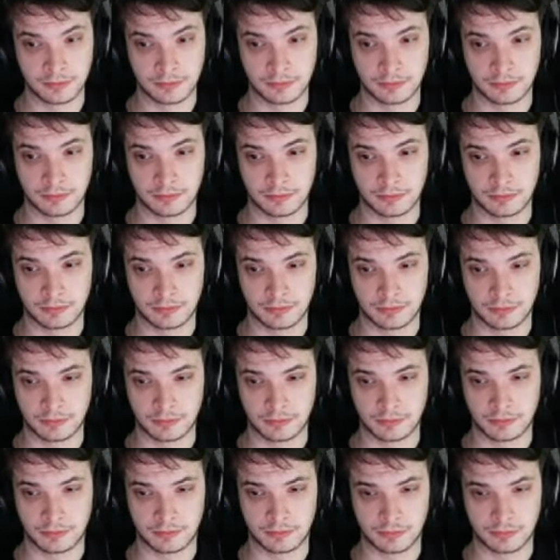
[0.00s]

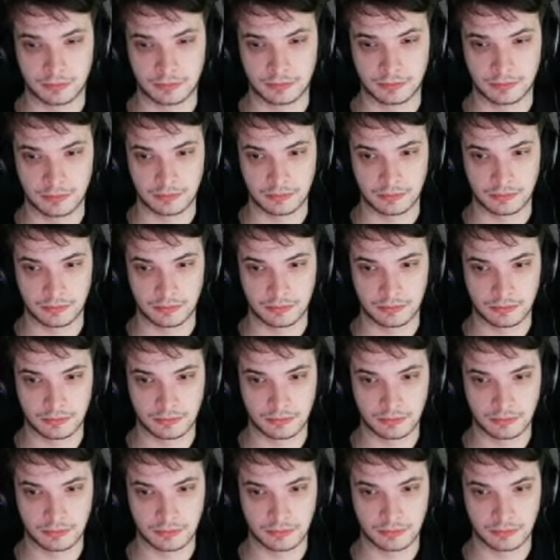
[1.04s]

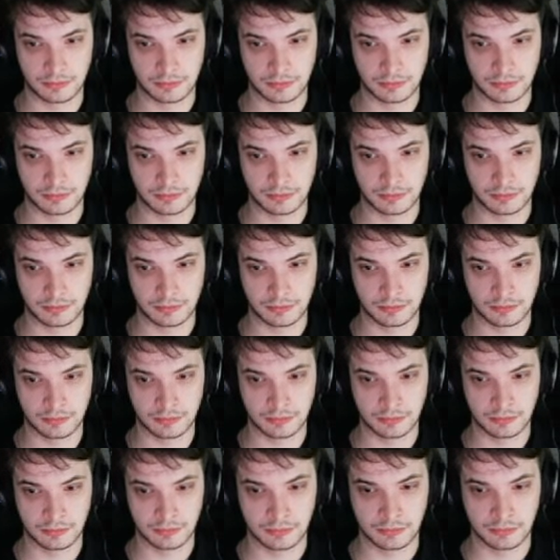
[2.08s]

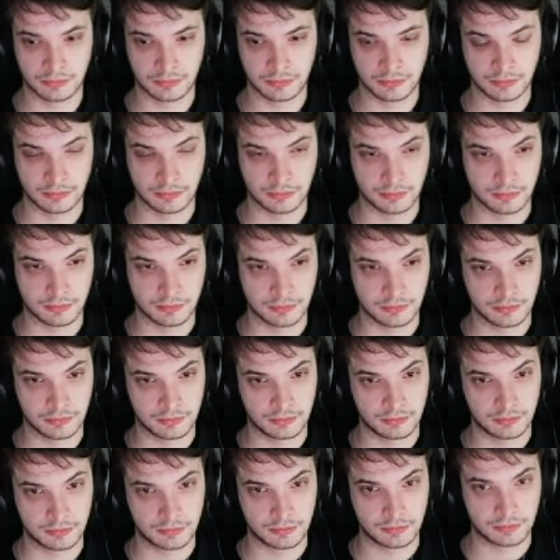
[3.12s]

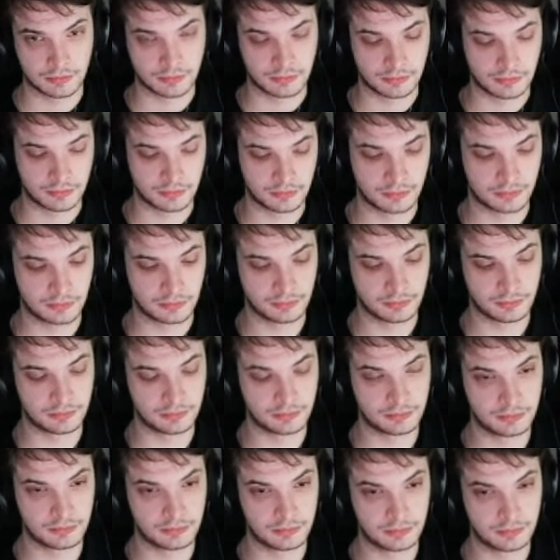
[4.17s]

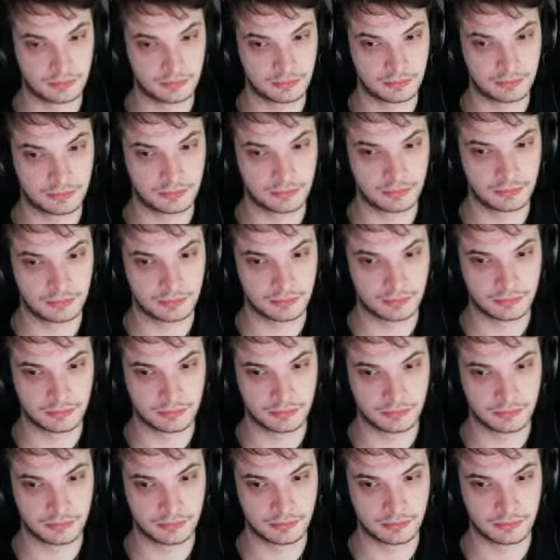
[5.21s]

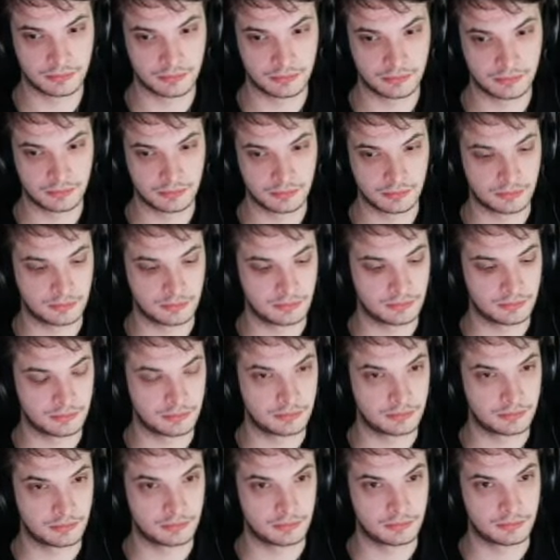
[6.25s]

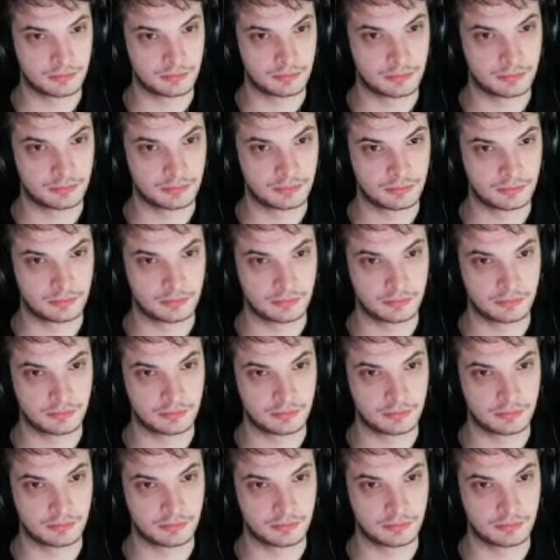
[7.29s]
(silent)